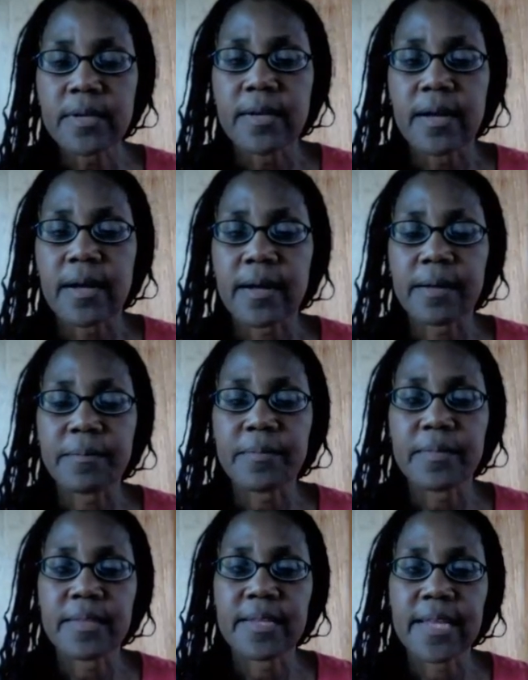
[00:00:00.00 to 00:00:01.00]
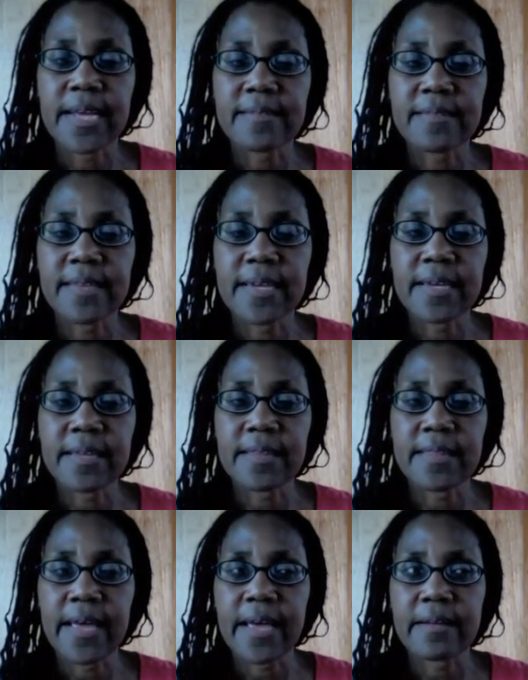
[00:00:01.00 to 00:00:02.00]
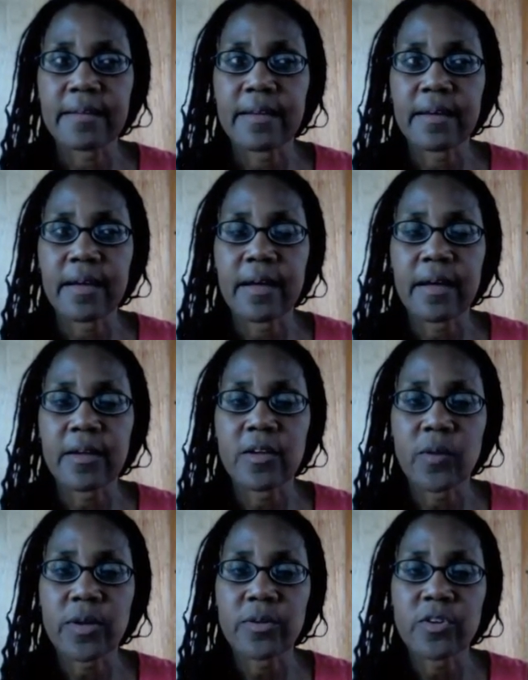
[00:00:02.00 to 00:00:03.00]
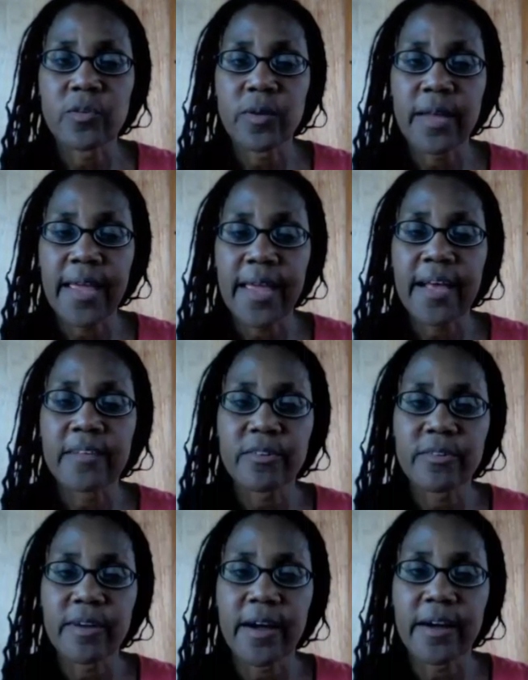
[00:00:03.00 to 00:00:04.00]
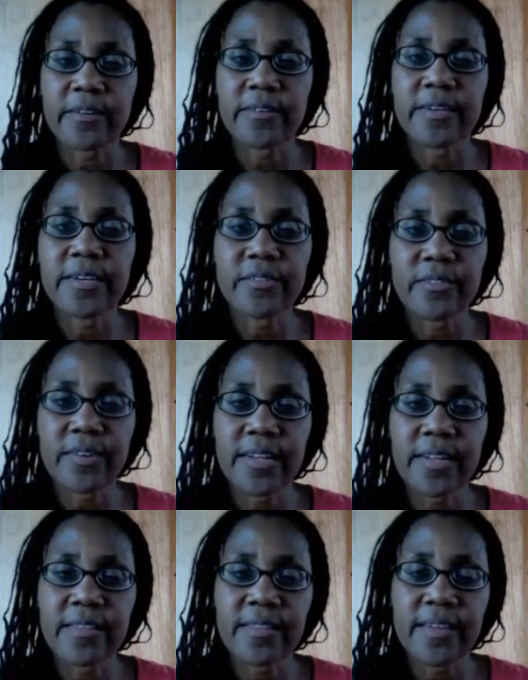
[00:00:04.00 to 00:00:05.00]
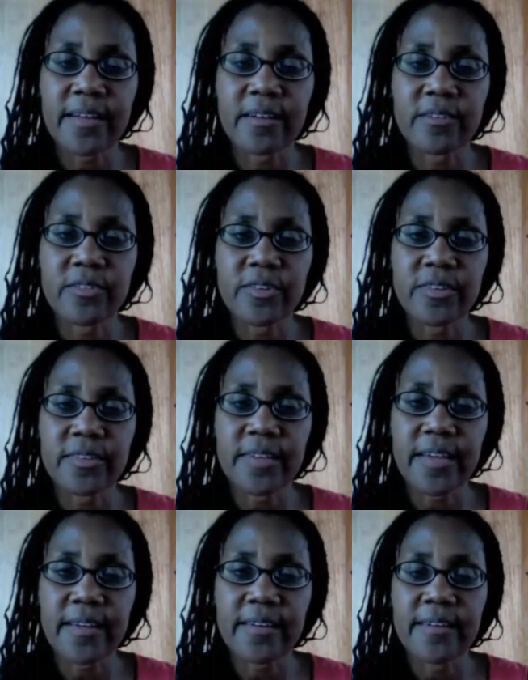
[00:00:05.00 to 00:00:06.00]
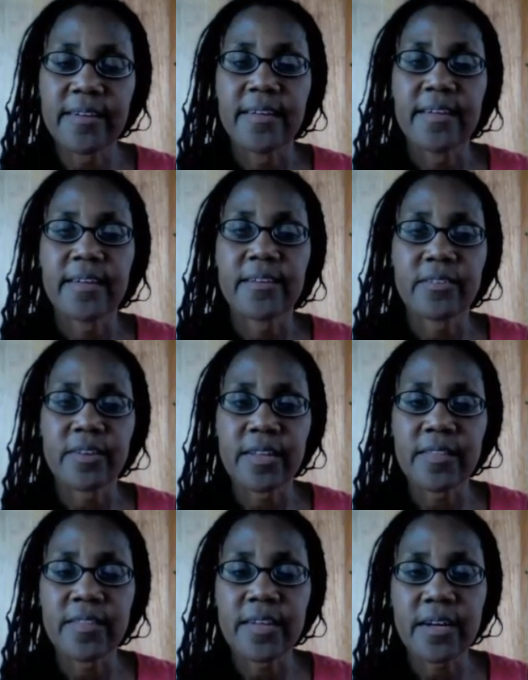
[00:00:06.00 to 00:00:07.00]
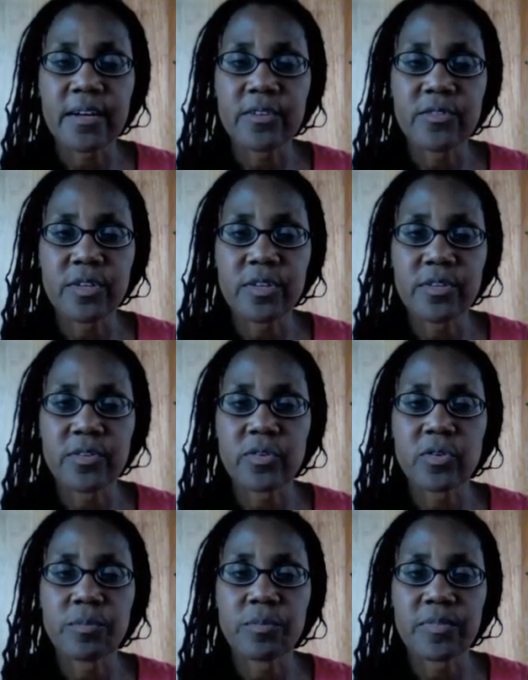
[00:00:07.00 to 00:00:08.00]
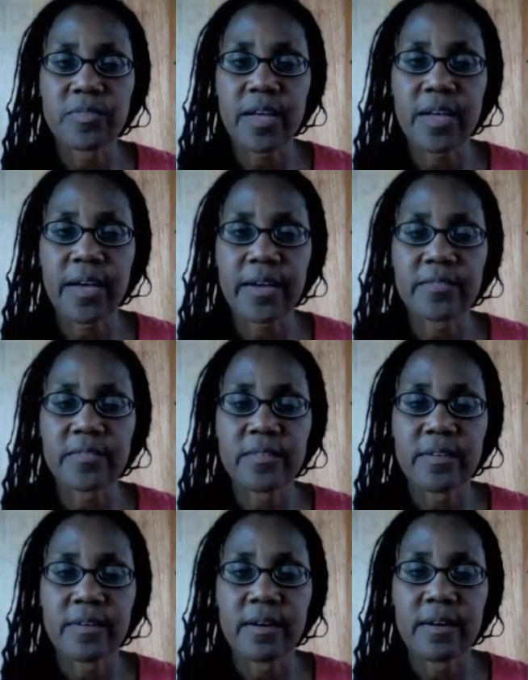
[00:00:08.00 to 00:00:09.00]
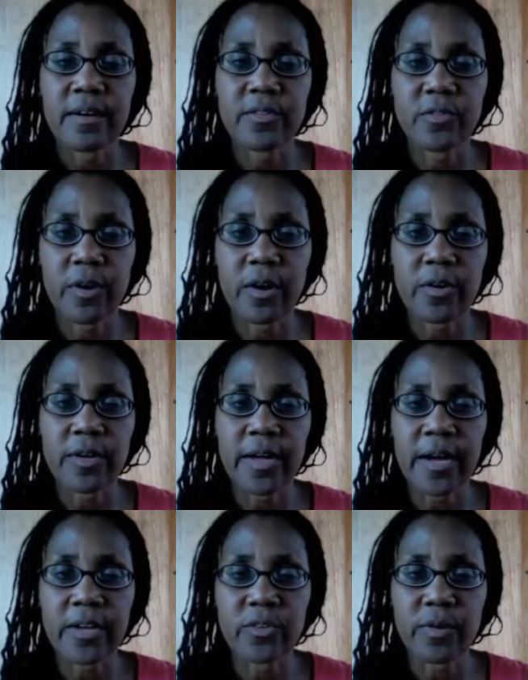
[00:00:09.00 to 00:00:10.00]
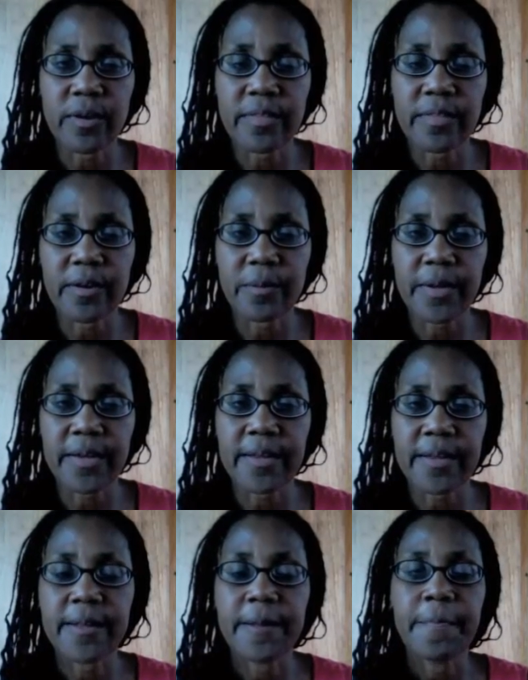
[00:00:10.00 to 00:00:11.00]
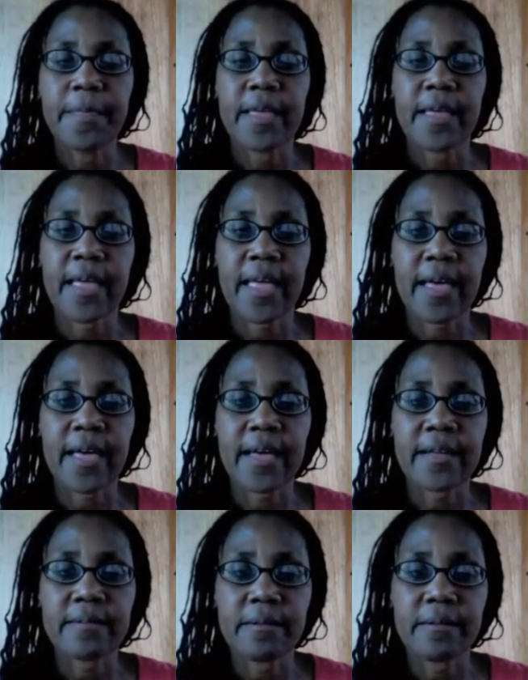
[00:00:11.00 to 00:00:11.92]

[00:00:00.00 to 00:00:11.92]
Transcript: The next thing that you want to do is you want to ask your doctor, is there anything else you could take? Is there anything else you could do besides a drug or non-drug therapy? And